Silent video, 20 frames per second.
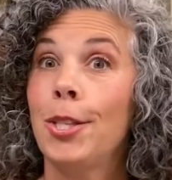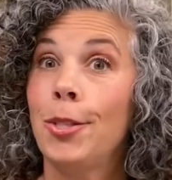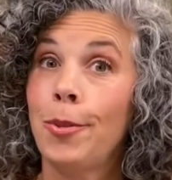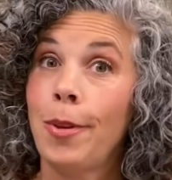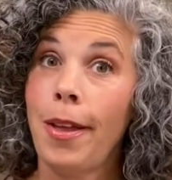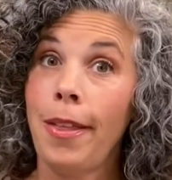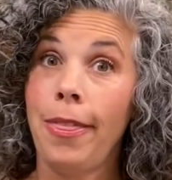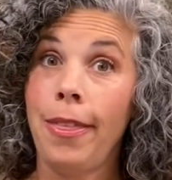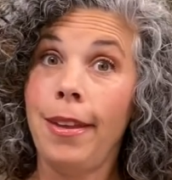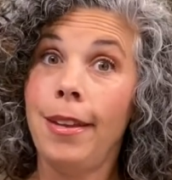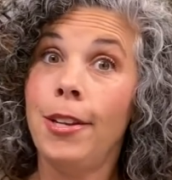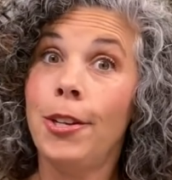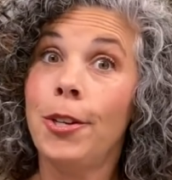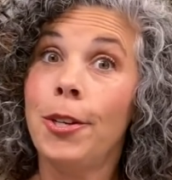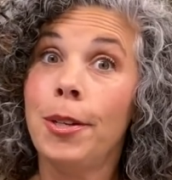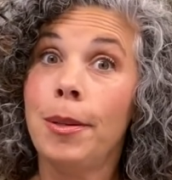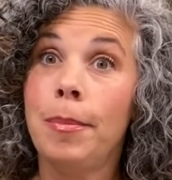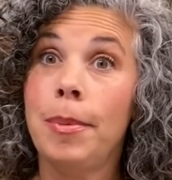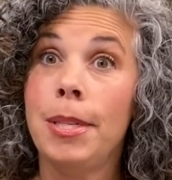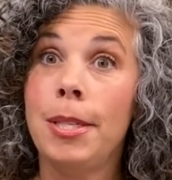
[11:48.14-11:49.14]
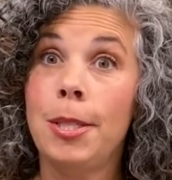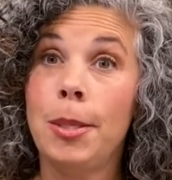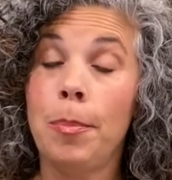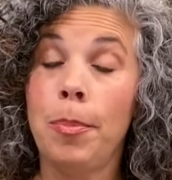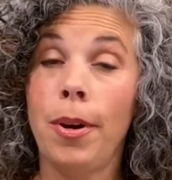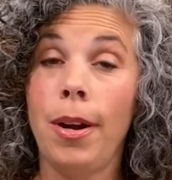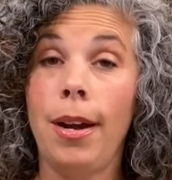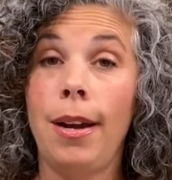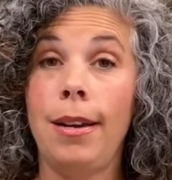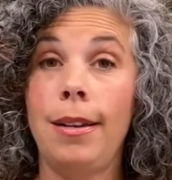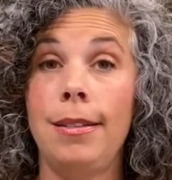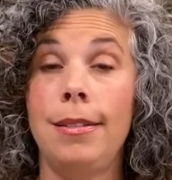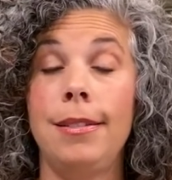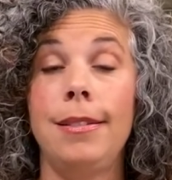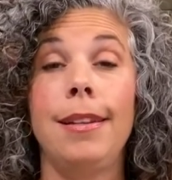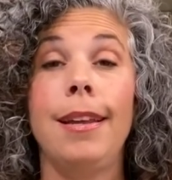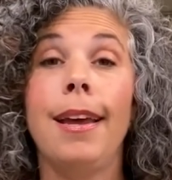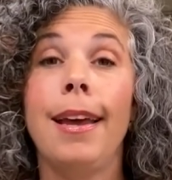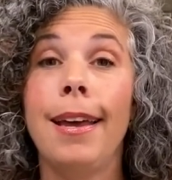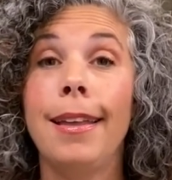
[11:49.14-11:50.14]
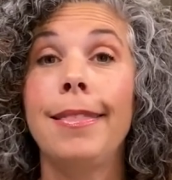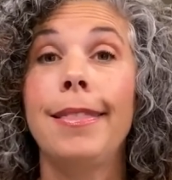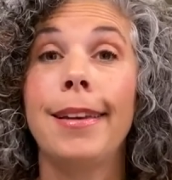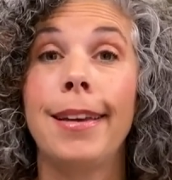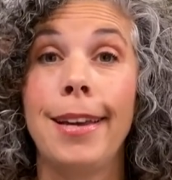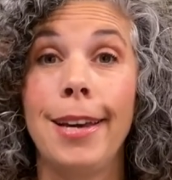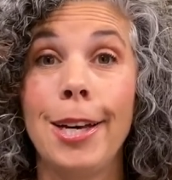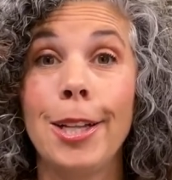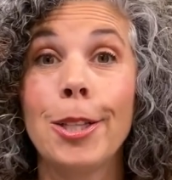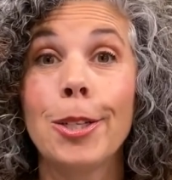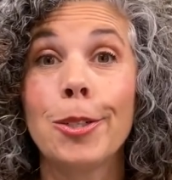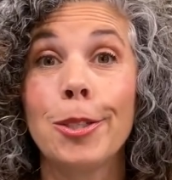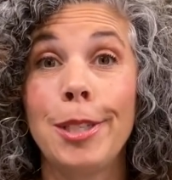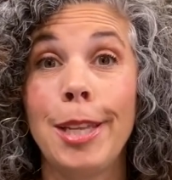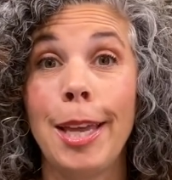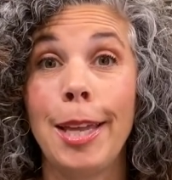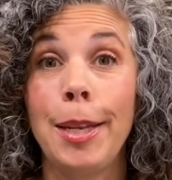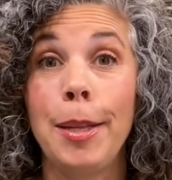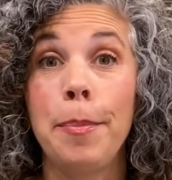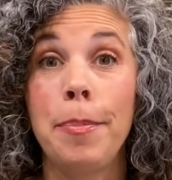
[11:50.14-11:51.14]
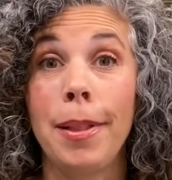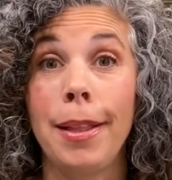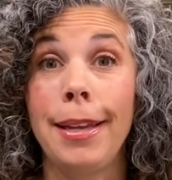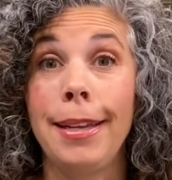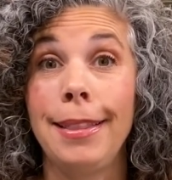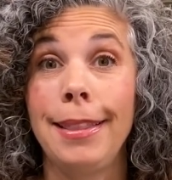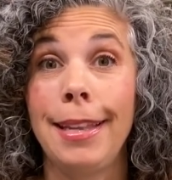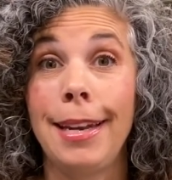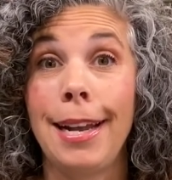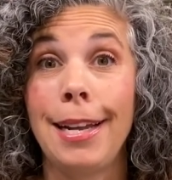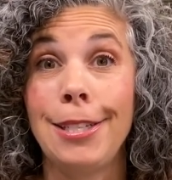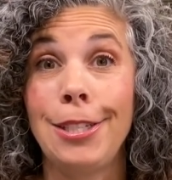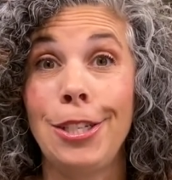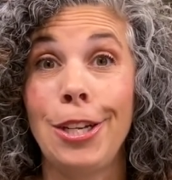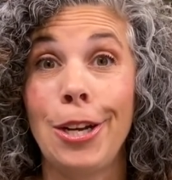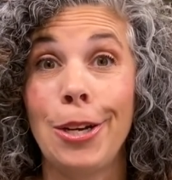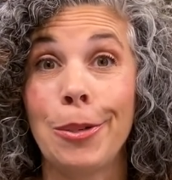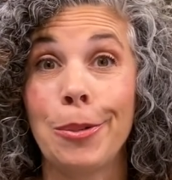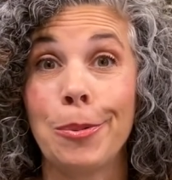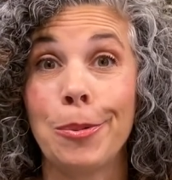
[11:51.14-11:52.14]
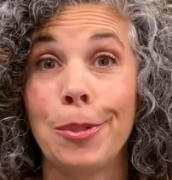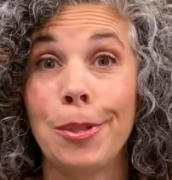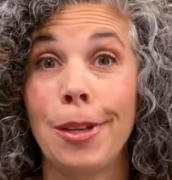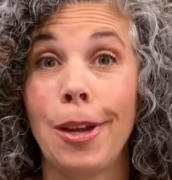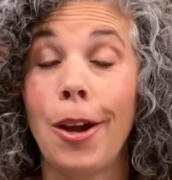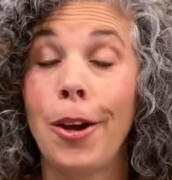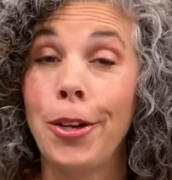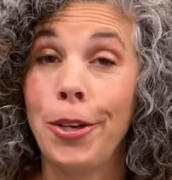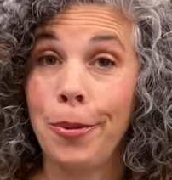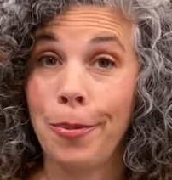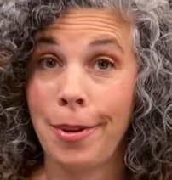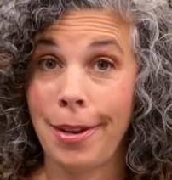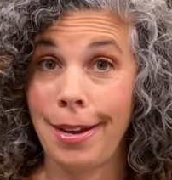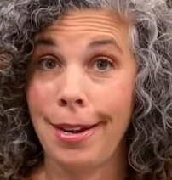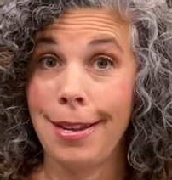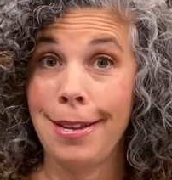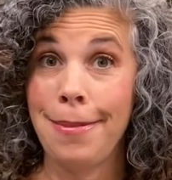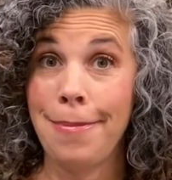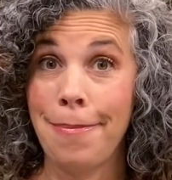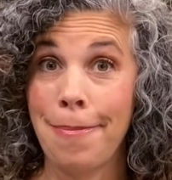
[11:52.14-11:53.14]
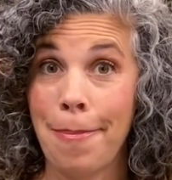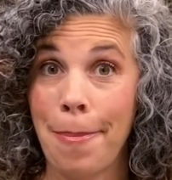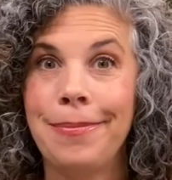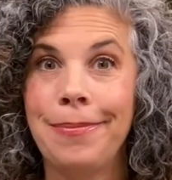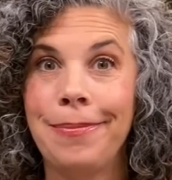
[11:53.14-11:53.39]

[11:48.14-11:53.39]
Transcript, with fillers: So I think you're going to be surprised at the color Teddy Blake that I chose. Are you ready?